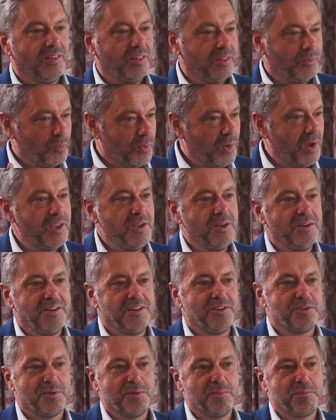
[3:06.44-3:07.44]
where you need
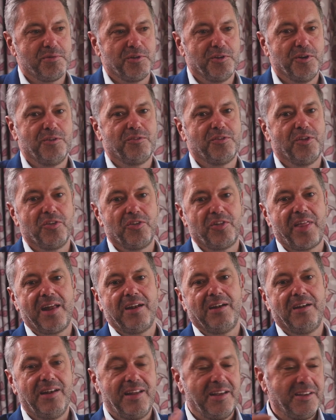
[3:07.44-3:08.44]
to improve, that
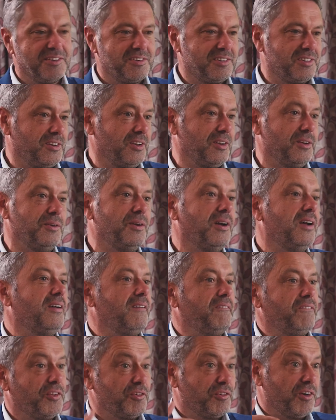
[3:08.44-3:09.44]
then links to
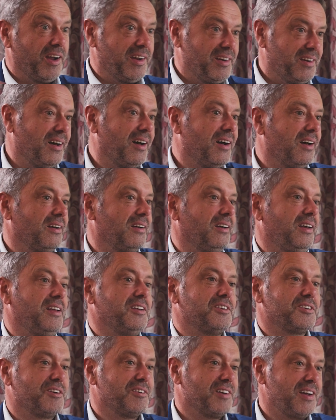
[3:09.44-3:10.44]
the Radar
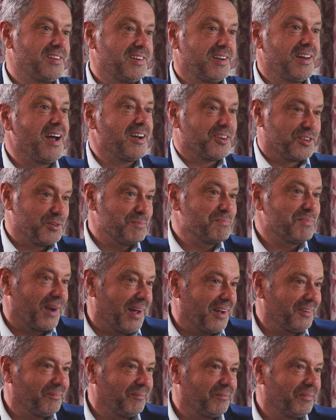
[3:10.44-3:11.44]
integrated action
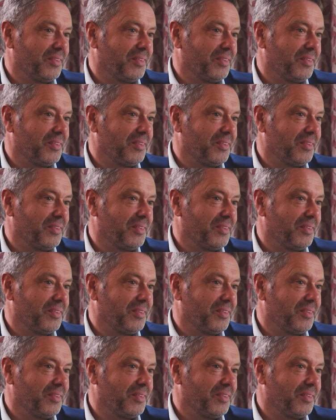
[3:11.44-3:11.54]
plan.